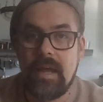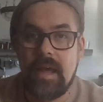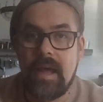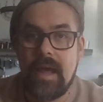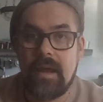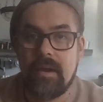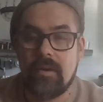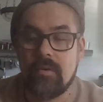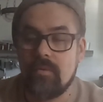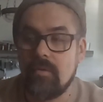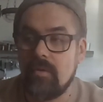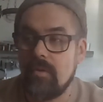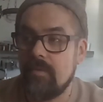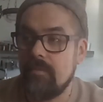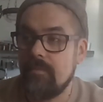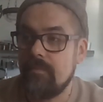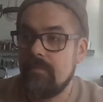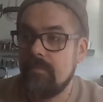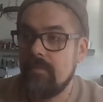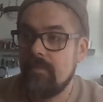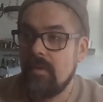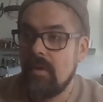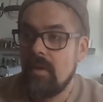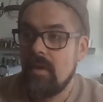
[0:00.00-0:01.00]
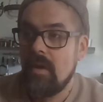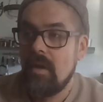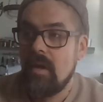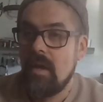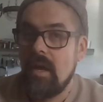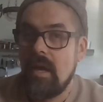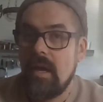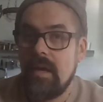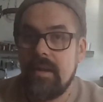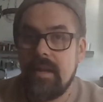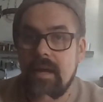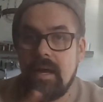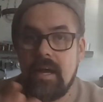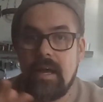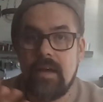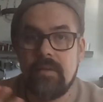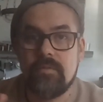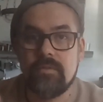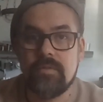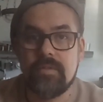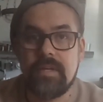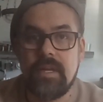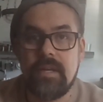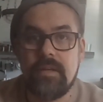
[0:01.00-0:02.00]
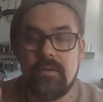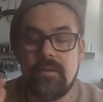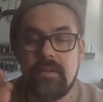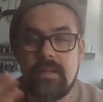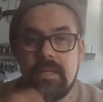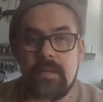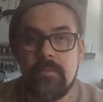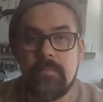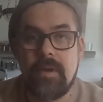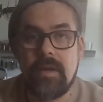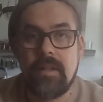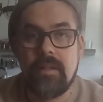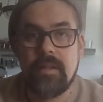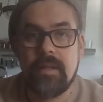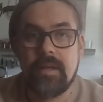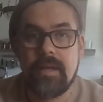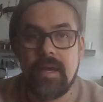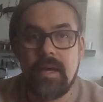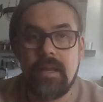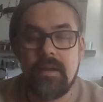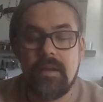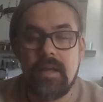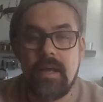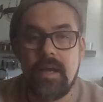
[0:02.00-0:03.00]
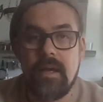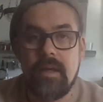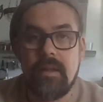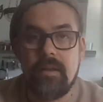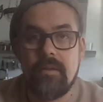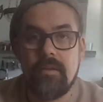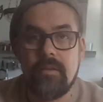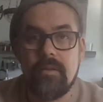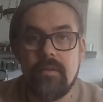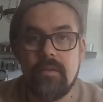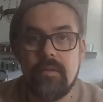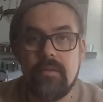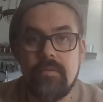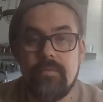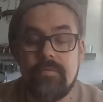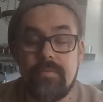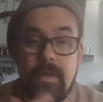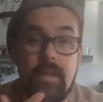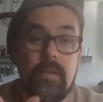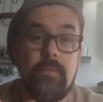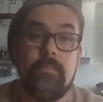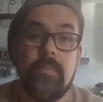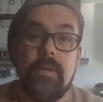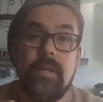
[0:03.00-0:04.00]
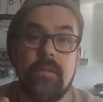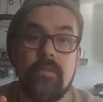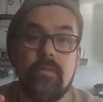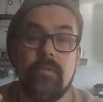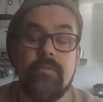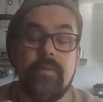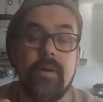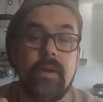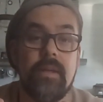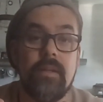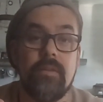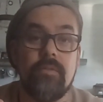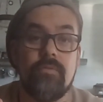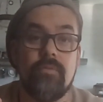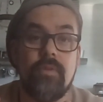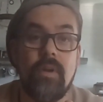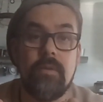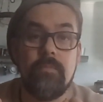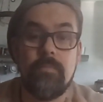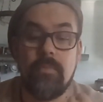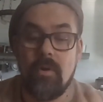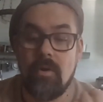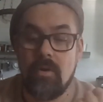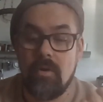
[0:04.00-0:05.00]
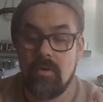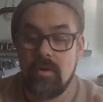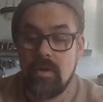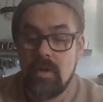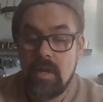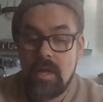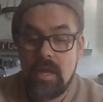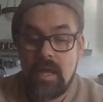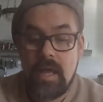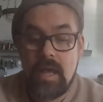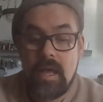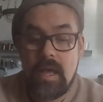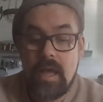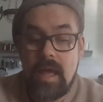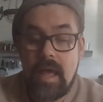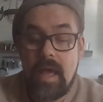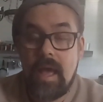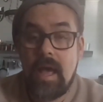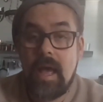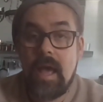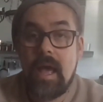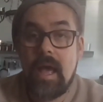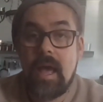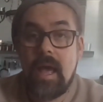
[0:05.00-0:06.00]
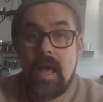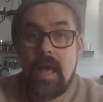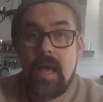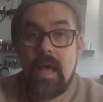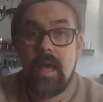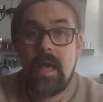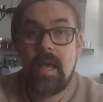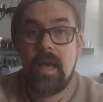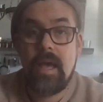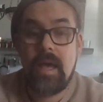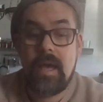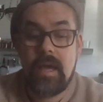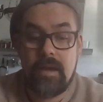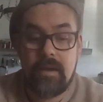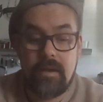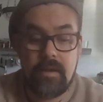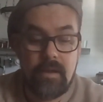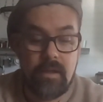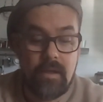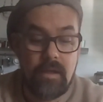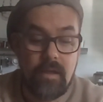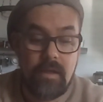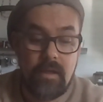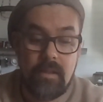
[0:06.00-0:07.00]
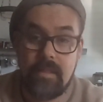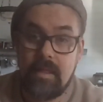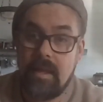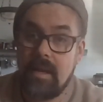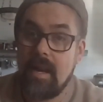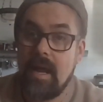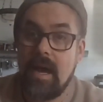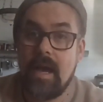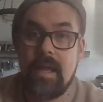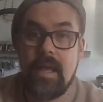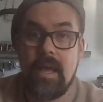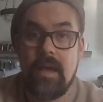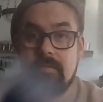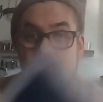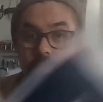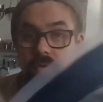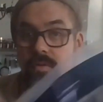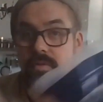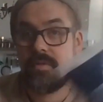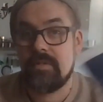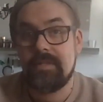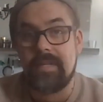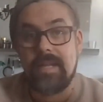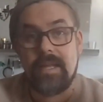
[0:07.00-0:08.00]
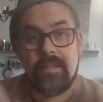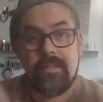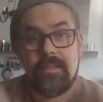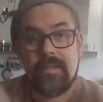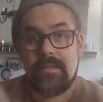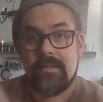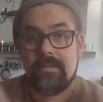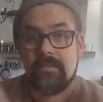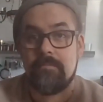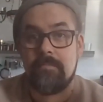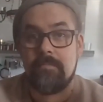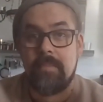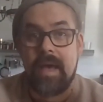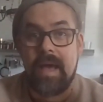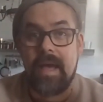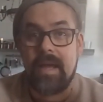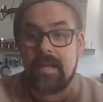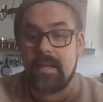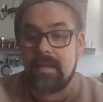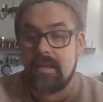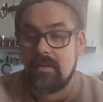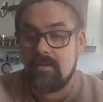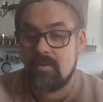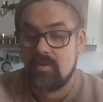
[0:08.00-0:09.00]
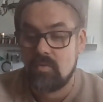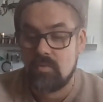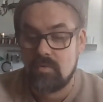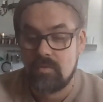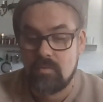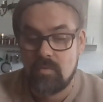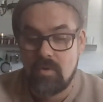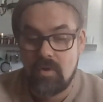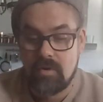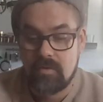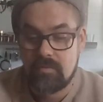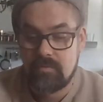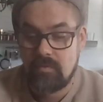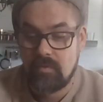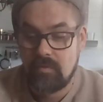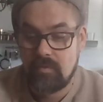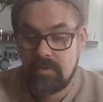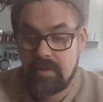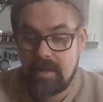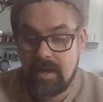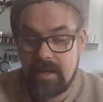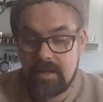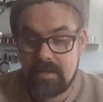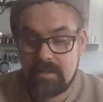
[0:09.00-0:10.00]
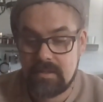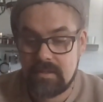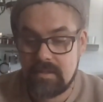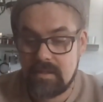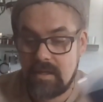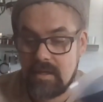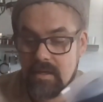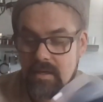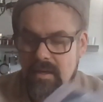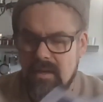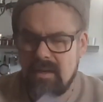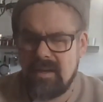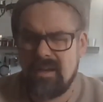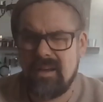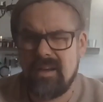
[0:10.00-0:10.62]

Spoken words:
angry and I have to send an email again and send me the fucking strut bar, and then I have to send this back and do the work for that, and